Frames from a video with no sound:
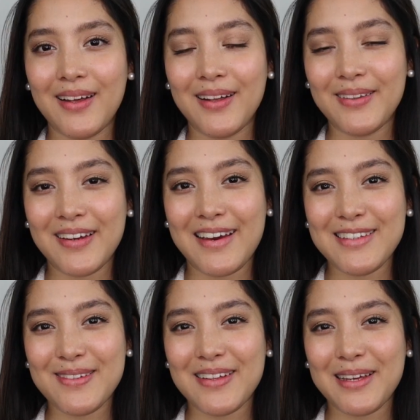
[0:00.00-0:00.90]
Hello
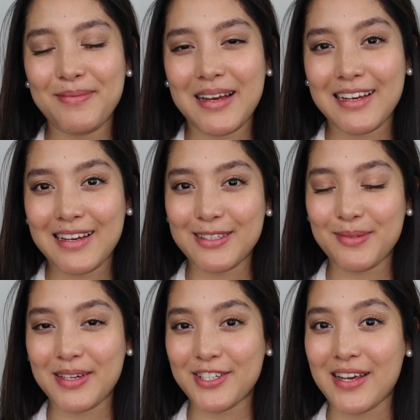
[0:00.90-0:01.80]
guys, welcome back again
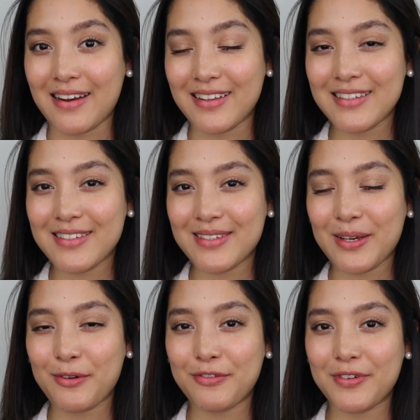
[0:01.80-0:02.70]
to my channel.
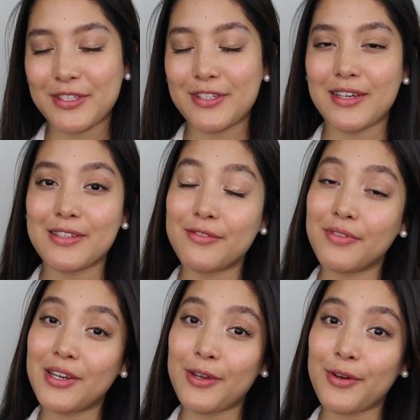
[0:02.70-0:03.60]
So for today's
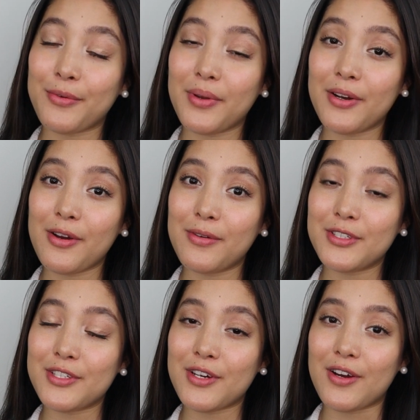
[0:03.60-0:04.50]
video, we are
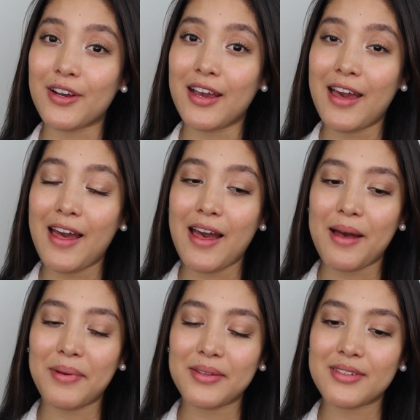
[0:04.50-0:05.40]
going to talk
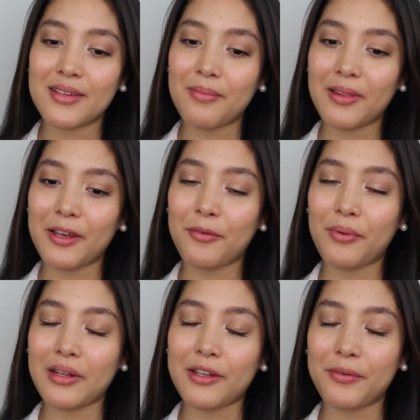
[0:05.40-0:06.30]
about something
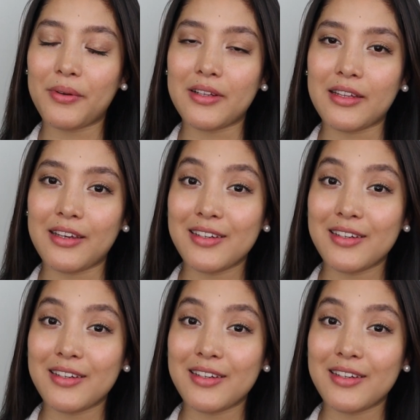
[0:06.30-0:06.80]
really